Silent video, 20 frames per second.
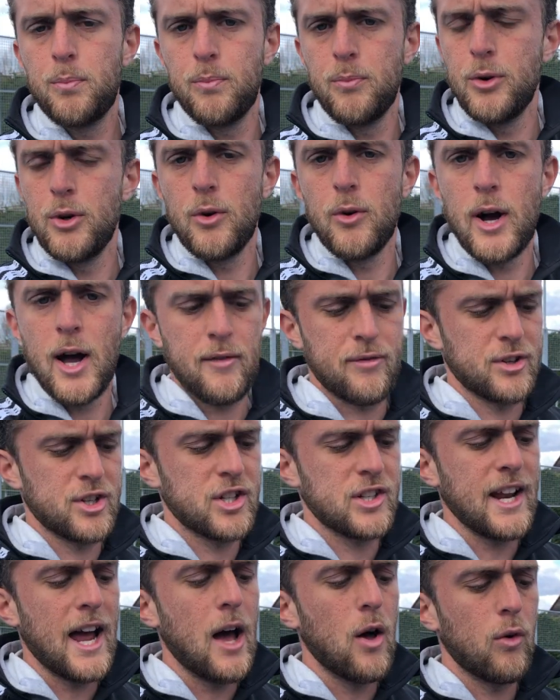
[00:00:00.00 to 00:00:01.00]
you have a
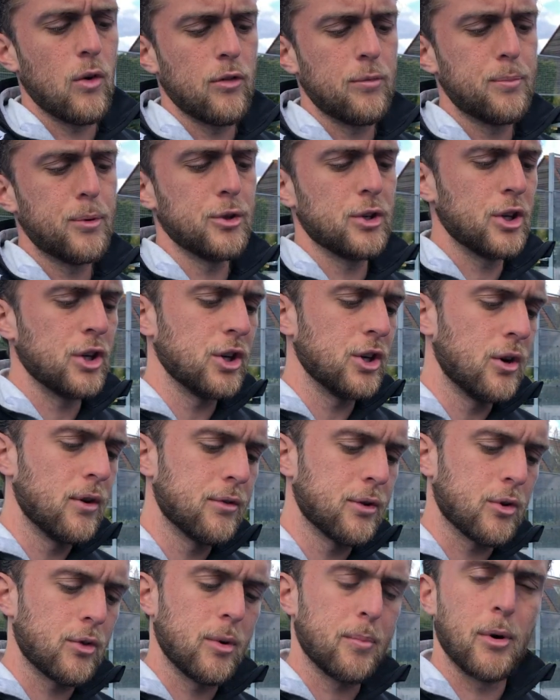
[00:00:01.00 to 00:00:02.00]
style of putting the
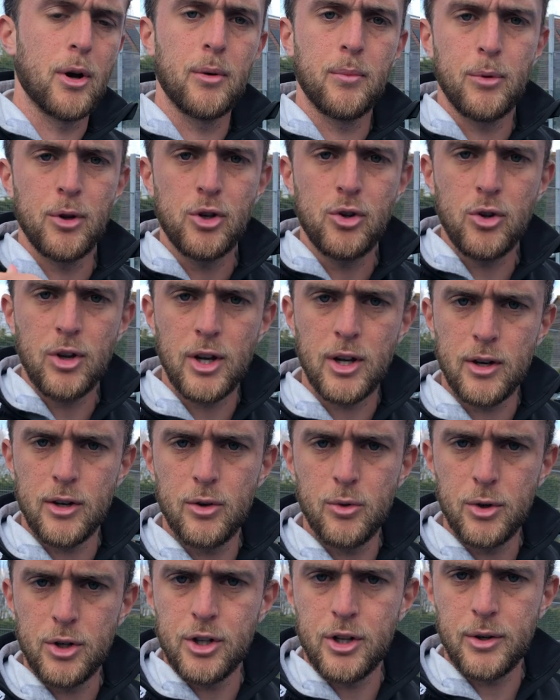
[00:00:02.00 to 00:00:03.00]
overgrip on, but you can
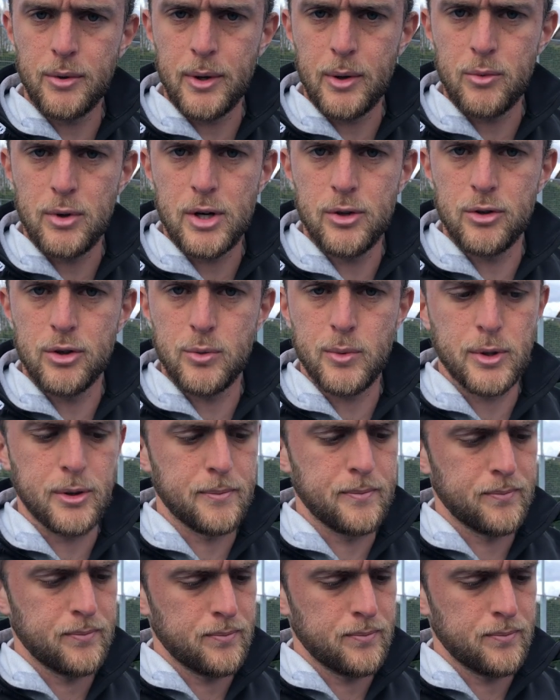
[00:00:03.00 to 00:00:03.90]
do it the other way around as well,